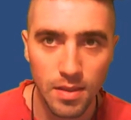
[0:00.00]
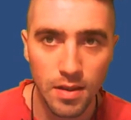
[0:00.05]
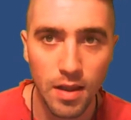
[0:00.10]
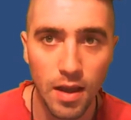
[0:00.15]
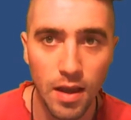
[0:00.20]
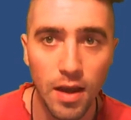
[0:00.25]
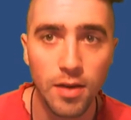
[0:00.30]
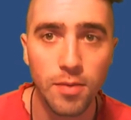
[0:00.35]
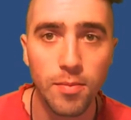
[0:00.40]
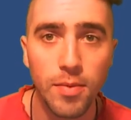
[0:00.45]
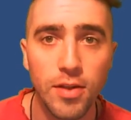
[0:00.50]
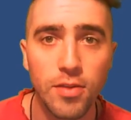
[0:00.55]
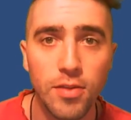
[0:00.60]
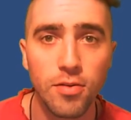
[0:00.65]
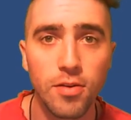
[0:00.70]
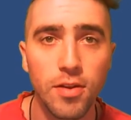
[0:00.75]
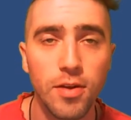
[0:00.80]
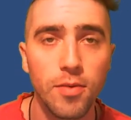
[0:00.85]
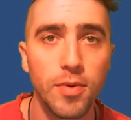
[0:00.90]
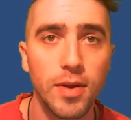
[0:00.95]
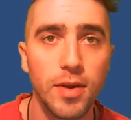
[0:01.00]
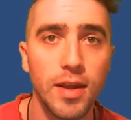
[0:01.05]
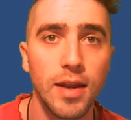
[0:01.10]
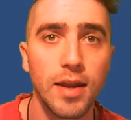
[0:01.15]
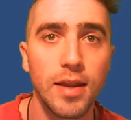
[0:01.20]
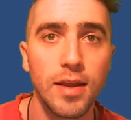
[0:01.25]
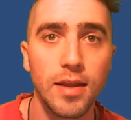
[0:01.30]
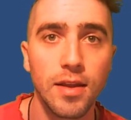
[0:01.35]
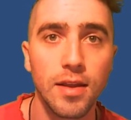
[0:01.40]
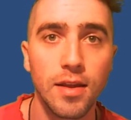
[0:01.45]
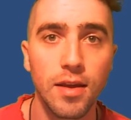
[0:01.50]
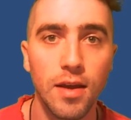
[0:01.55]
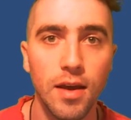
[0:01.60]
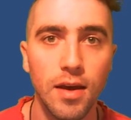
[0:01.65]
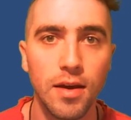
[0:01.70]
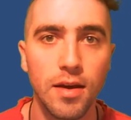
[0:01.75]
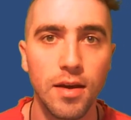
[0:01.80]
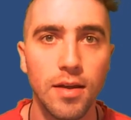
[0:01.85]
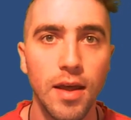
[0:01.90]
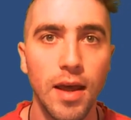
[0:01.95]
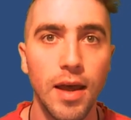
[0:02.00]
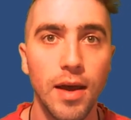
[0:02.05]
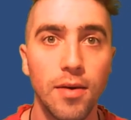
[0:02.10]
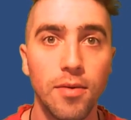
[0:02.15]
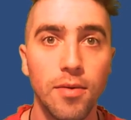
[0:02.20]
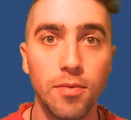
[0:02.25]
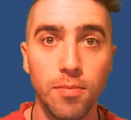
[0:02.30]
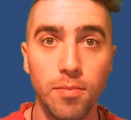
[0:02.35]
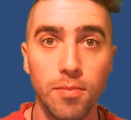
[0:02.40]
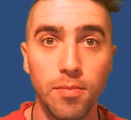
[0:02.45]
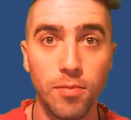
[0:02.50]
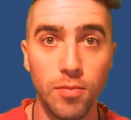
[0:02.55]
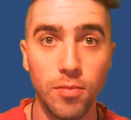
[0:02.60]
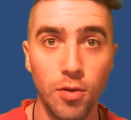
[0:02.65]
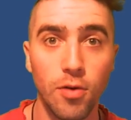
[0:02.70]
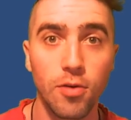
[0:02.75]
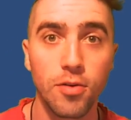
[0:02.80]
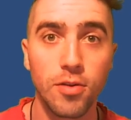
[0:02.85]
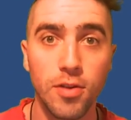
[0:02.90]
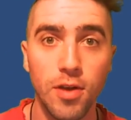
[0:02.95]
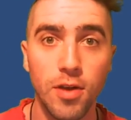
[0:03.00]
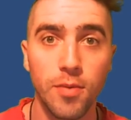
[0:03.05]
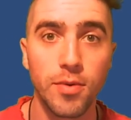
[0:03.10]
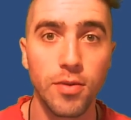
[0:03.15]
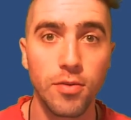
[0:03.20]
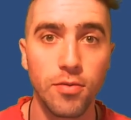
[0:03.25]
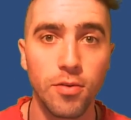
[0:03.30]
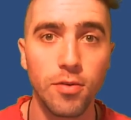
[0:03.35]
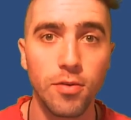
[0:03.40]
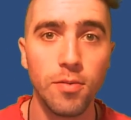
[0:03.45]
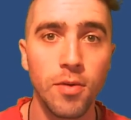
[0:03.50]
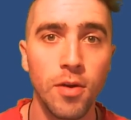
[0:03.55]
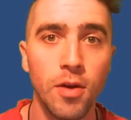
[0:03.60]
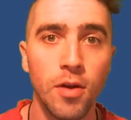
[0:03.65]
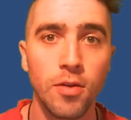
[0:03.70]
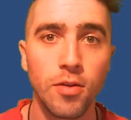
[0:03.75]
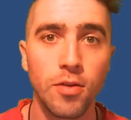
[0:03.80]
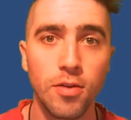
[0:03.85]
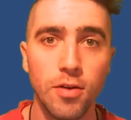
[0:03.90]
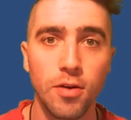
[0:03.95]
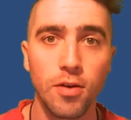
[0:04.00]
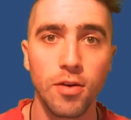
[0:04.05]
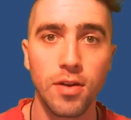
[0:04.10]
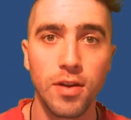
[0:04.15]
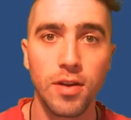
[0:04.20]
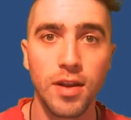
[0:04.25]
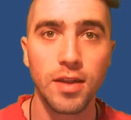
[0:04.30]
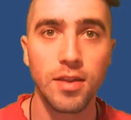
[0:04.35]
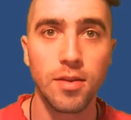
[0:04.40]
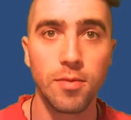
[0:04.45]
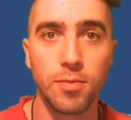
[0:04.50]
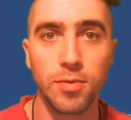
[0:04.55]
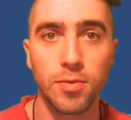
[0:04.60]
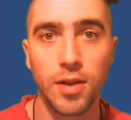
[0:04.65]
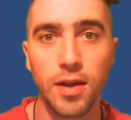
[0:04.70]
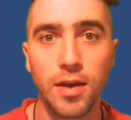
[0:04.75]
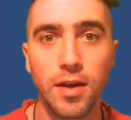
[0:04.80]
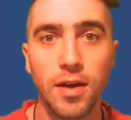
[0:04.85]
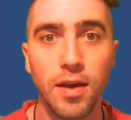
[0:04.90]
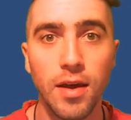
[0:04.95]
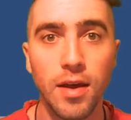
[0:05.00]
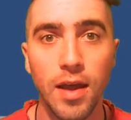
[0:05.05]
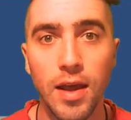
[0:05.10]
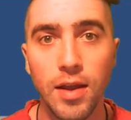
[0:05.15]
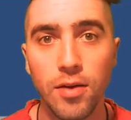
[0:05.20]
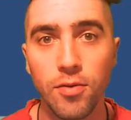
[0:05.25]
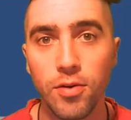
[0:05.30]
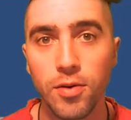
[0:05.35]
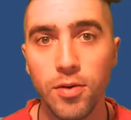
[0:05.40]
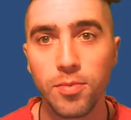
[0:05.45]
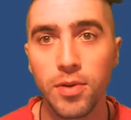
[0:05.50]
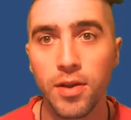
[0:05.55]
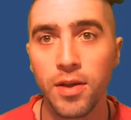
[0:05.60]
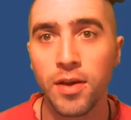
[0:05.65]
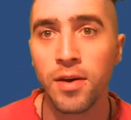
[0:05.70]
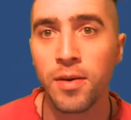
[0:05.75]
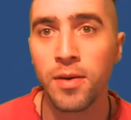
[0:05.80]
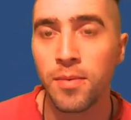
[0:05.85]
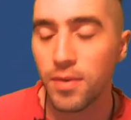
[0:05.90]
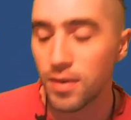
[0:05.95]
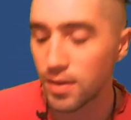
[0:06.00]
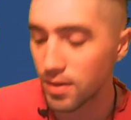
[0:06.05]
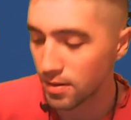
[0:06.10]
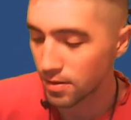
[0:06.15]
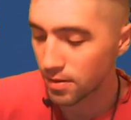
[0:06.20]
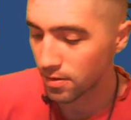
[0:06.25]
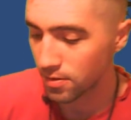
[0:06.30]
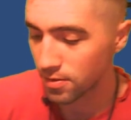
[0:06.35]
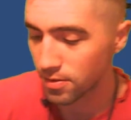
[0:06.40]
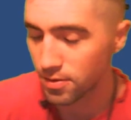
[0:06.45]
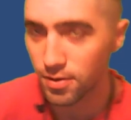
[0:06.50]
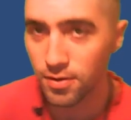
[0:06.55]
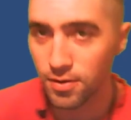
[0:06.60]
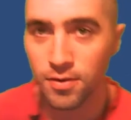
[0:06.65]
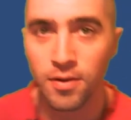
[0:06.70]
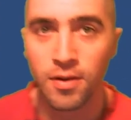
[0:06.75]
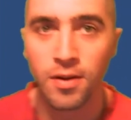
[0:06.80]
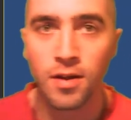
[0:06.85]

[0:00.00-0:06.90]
Uh, to make sure that we're getting uh, our logs coming through, just go to connected player, Android player in the console.